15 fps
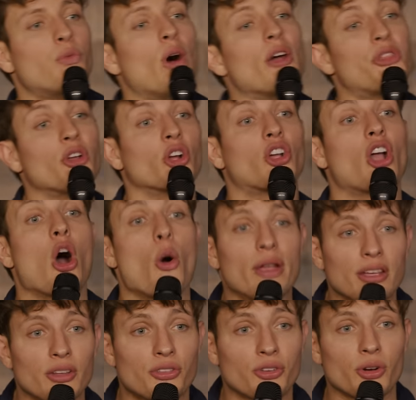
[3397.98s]
of what they're
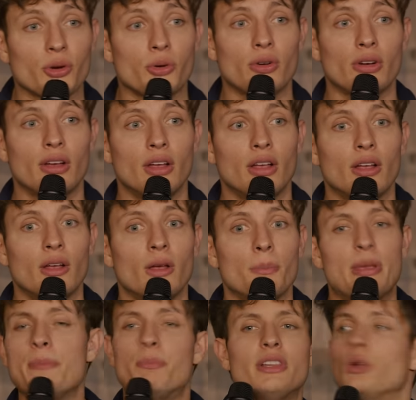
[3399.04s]
going through,
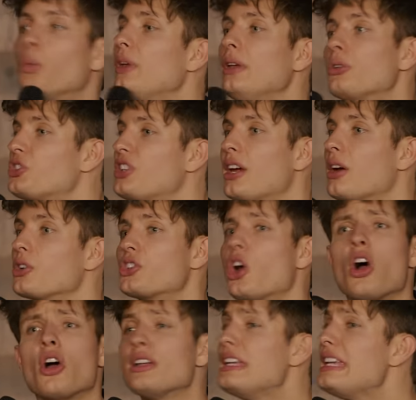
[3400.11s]
people in wheelchairs are